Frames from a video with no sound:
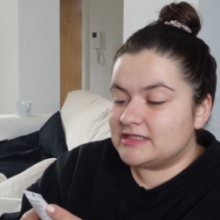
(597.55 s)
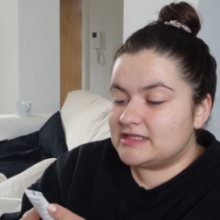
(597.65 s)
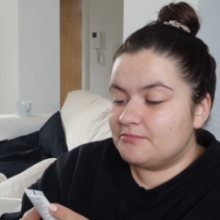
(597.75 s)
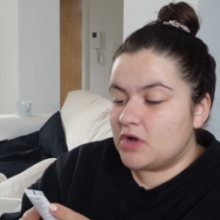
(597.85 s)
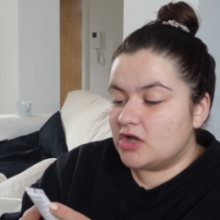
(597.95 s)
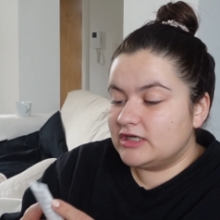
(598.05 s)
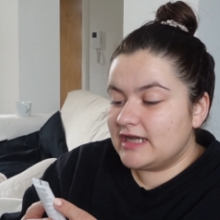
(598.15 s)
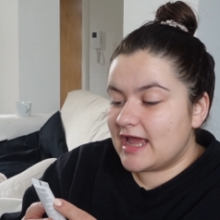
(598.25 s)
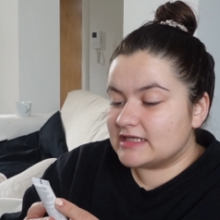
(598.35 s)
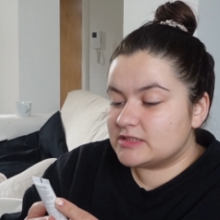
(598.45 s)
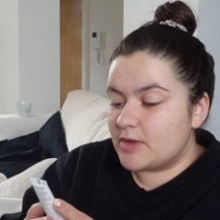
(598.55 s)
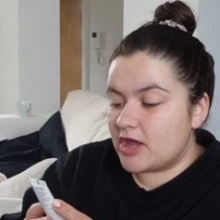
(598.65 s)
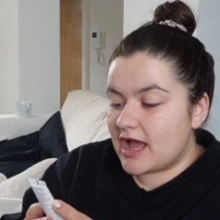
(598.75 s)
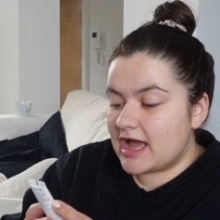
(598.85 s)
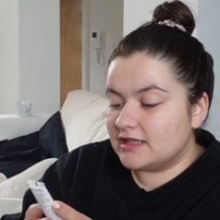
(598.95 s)
is the Morning Expert
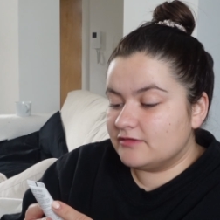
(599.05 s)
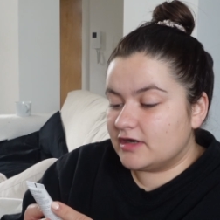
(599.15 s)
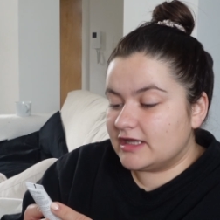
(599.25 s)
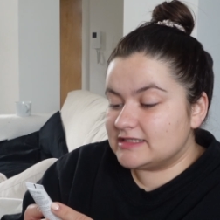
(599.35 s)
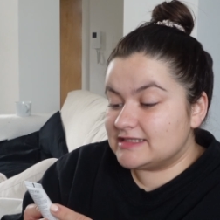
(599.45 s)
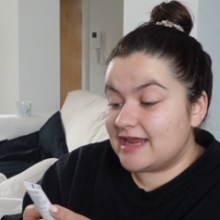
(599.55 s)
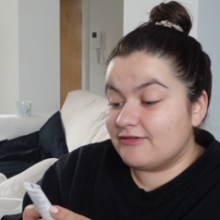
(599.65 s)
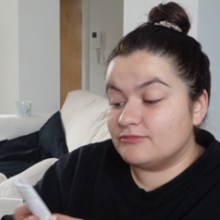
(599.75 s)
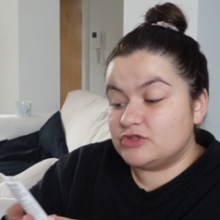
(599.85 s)
Hyaluronic Serum,